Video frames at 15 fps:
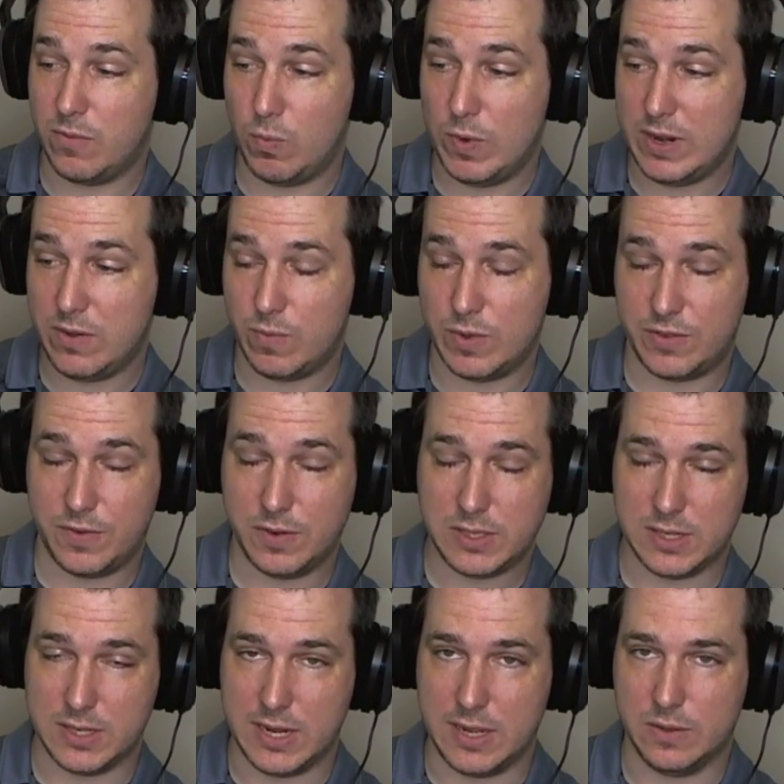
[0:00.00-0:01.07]
When it was
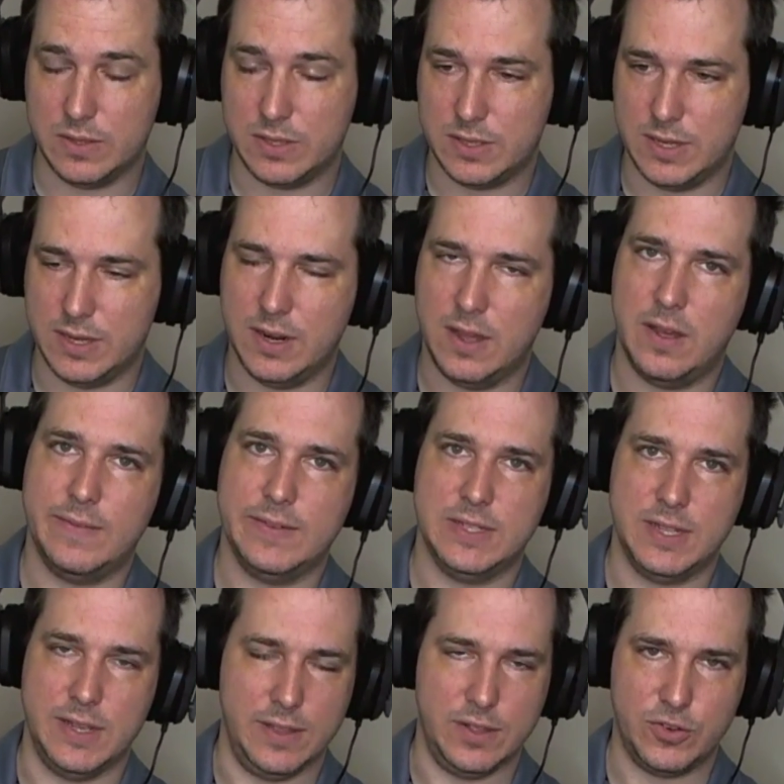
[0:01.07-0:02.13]
first announced, and
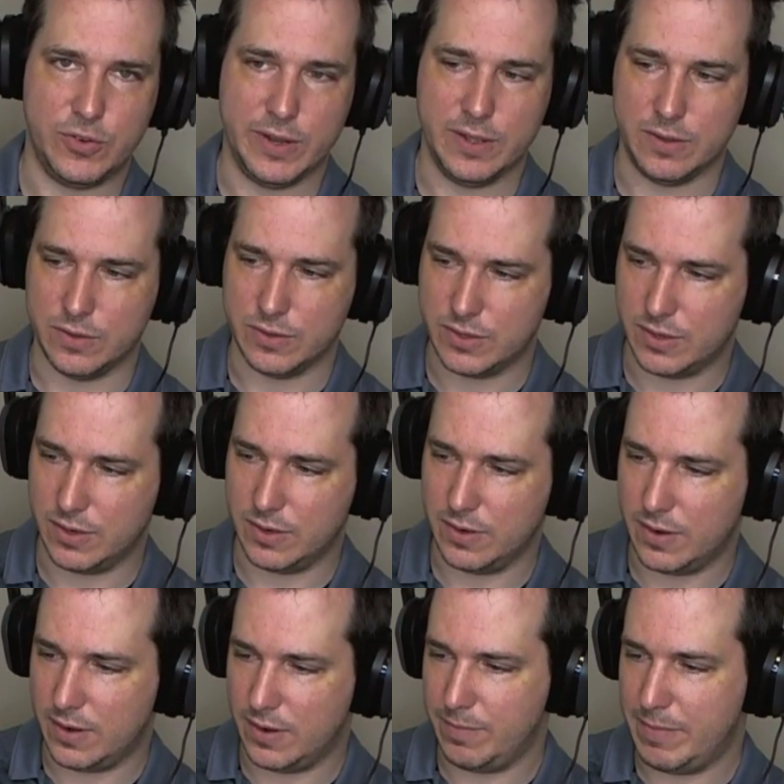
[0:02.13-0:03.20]
obviously the trailers
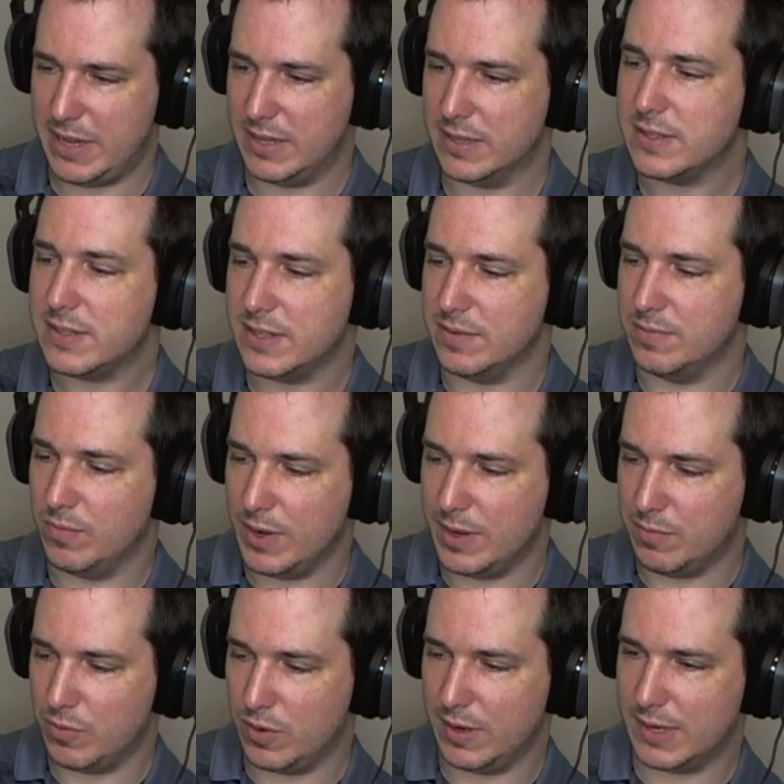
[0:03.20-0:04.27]
are make it seem
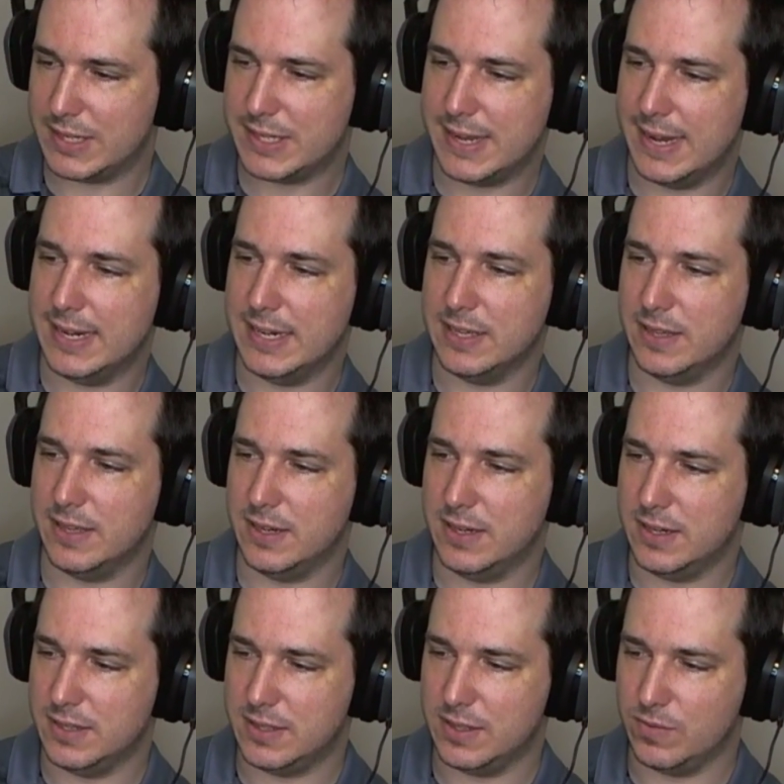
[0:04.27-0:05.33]
way more exciting than
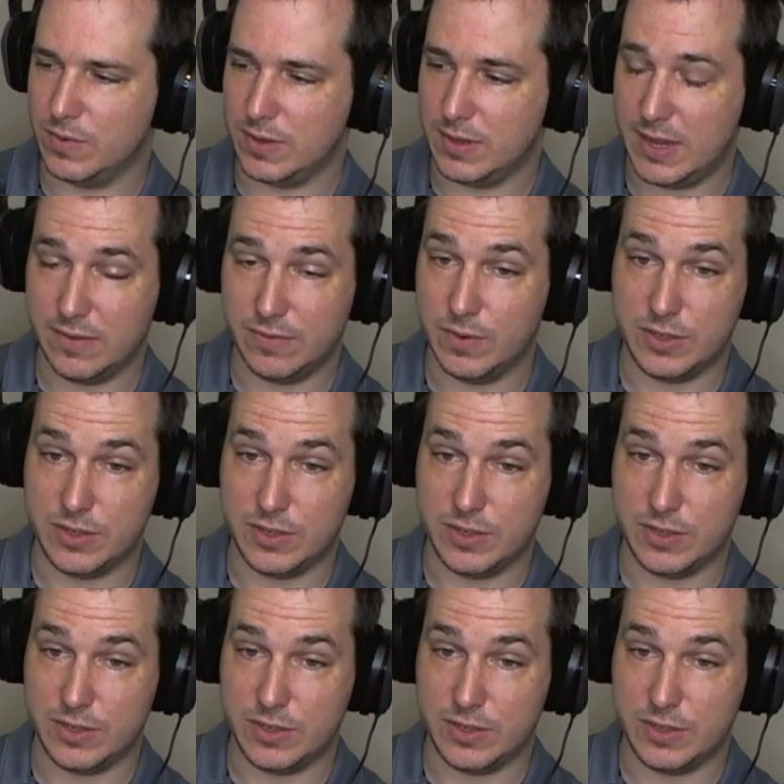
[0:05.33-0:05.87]
it is in real life,